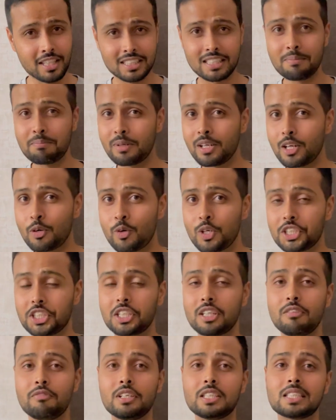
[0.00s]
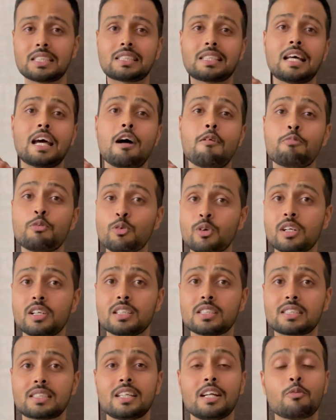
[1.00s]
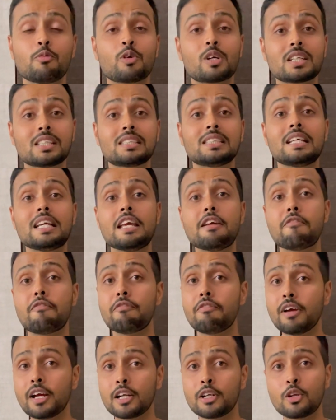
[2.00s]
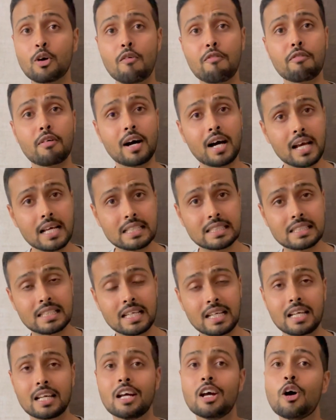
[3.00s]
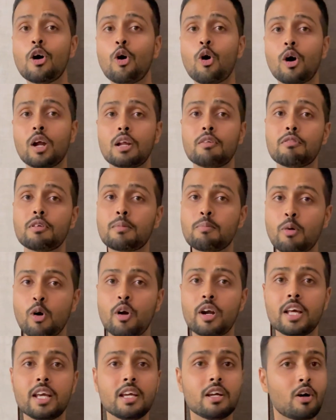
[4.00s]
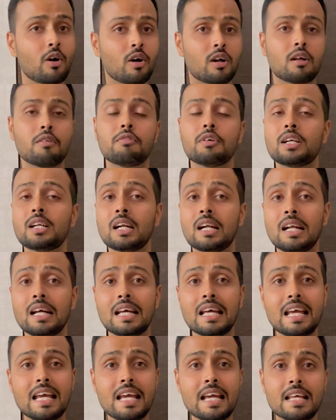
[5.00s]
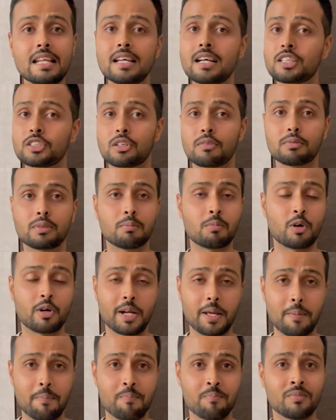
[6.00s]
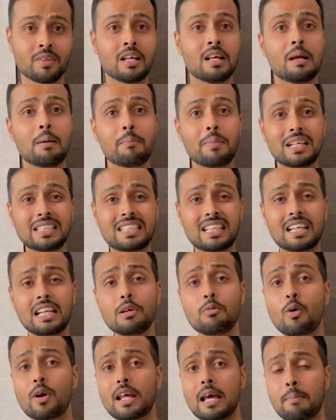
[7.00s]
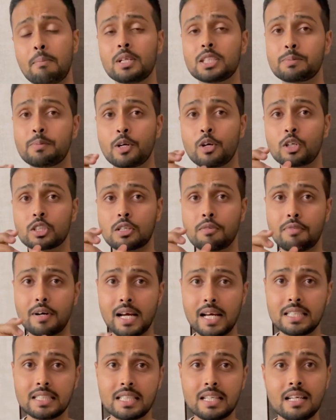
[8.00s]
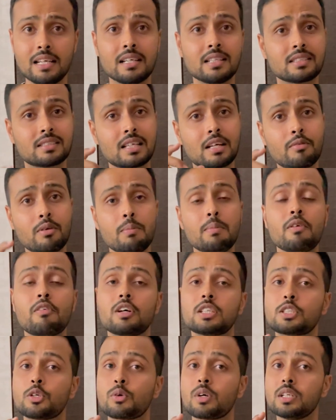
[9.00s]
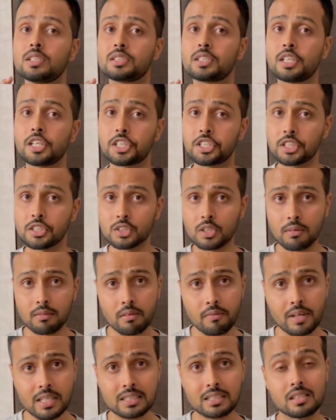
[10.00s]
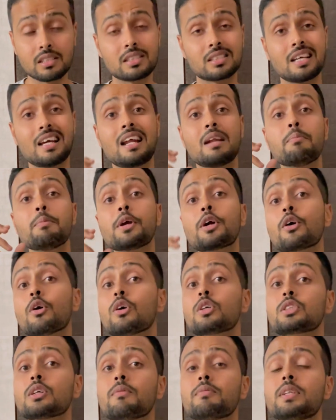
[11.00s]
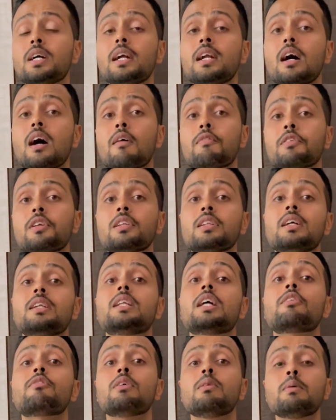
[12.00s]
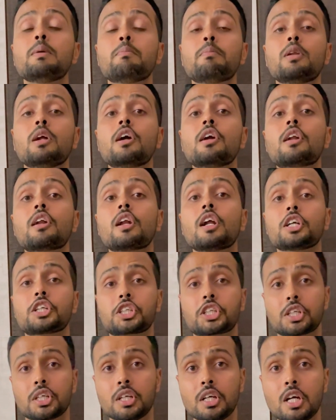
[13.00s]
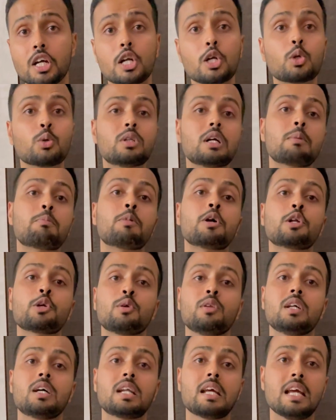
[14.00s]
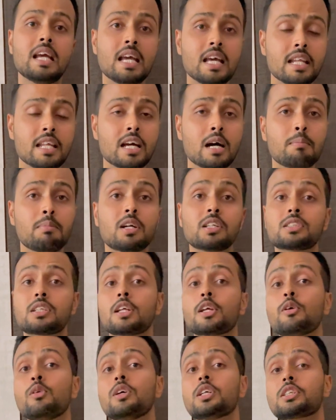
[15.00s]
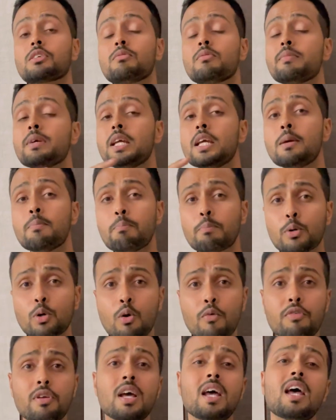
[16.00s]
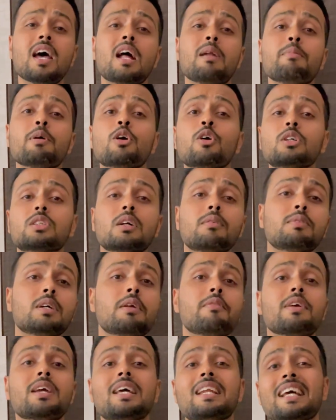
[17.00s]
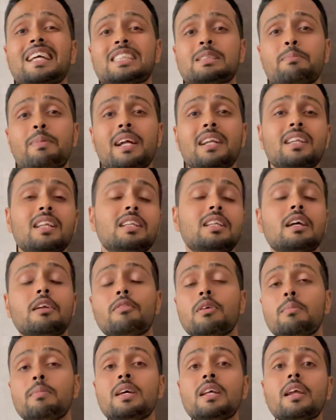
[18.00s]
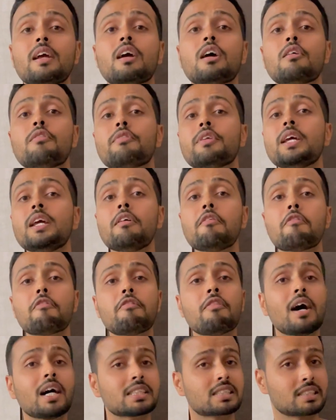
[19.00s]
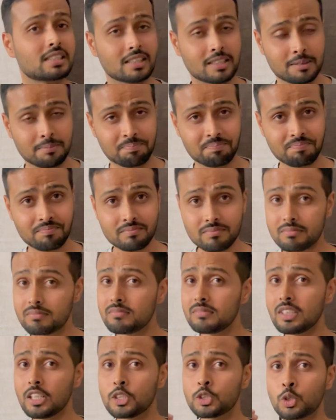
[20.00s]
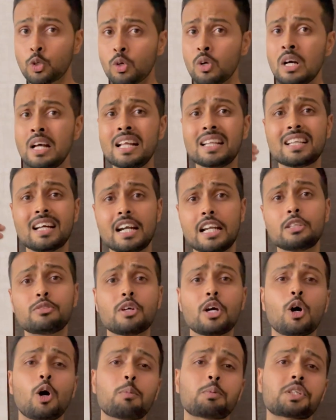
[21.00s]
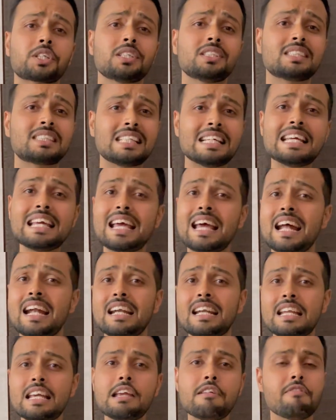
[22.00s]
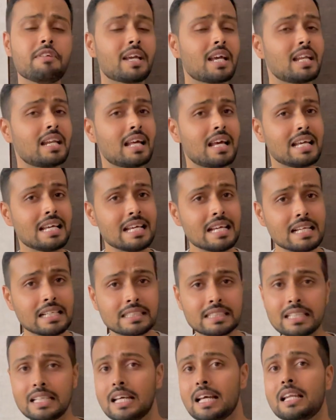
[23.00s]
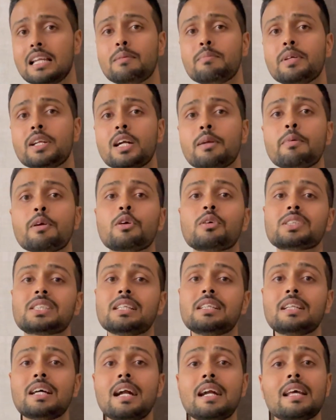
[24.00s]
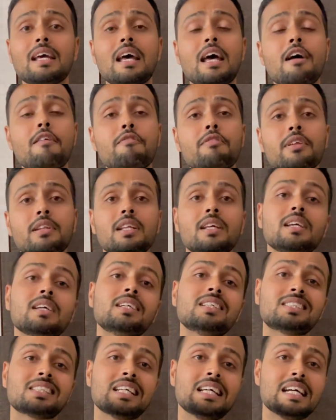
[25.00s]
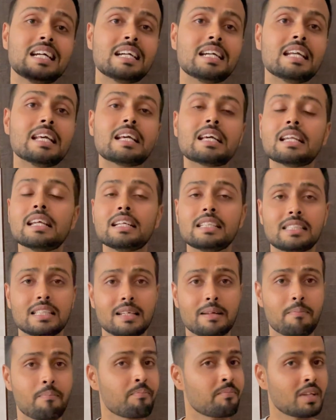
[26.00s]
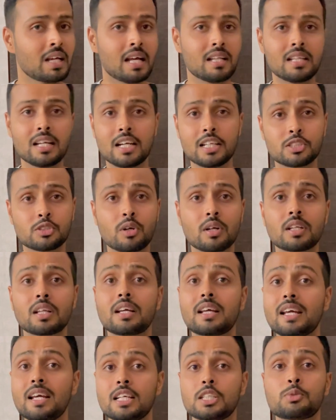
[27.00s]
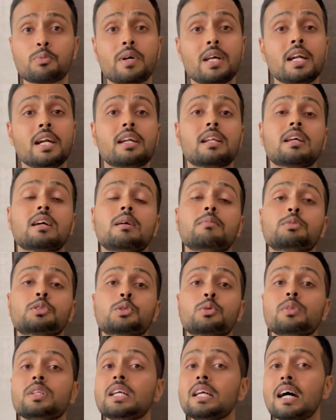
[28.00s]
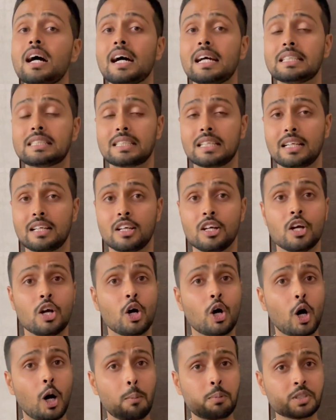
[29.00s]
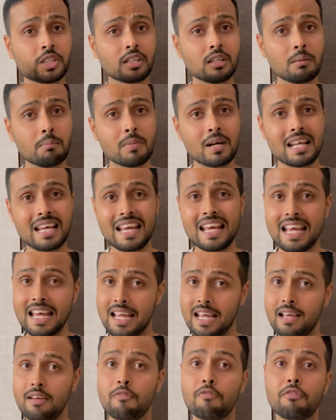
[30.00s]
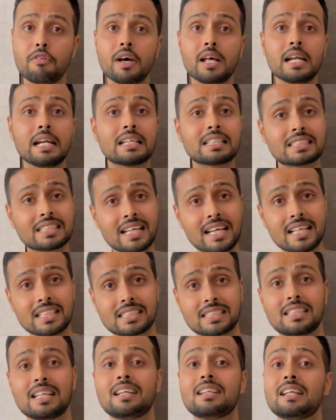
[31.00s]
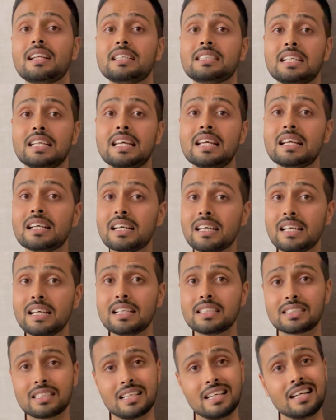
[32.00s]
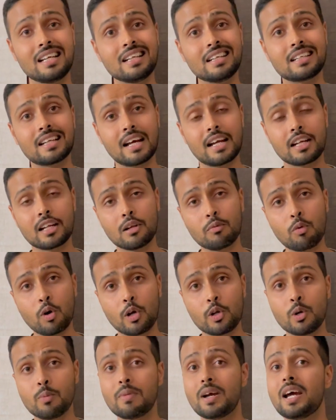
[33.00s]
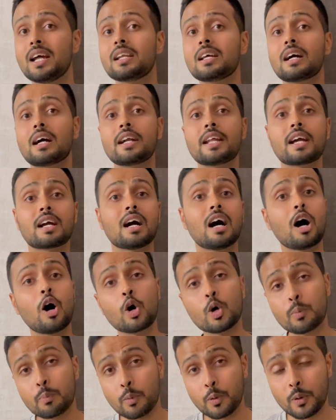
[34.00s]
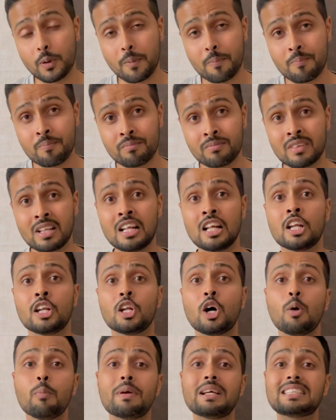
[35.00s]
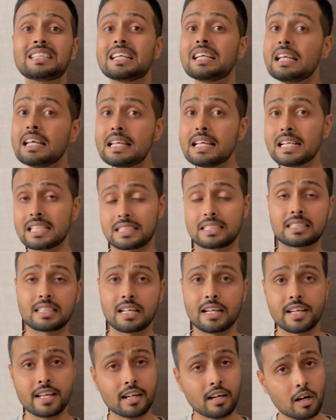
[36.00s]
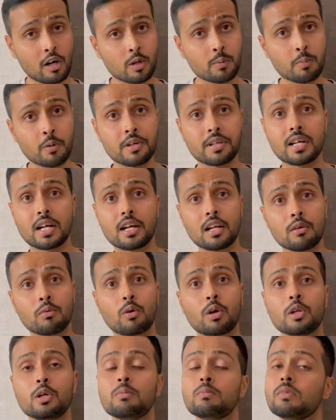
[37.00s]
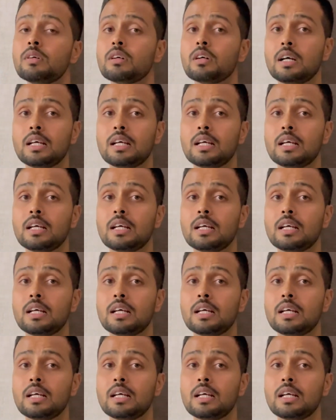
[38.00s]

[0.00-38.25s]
simple question. We just have to understand what is the effect of icing on our body, on our areas of the body. Basically, what happens because of icing is there will be vasoconstrictions of the vessels, and because of that, after that, there will be blood rush to that particular area, blood circulation will be improved, and because of that, we can expect that there will be recovery faster. So that is why option C and D we can easily eliminate, because in that everything is decreasing, and that is not the case when it comes to the icing. Option number A, where it says that there is increase in tidal volume and cardiac output. Now basically, yes, cardiac output, tidal volume,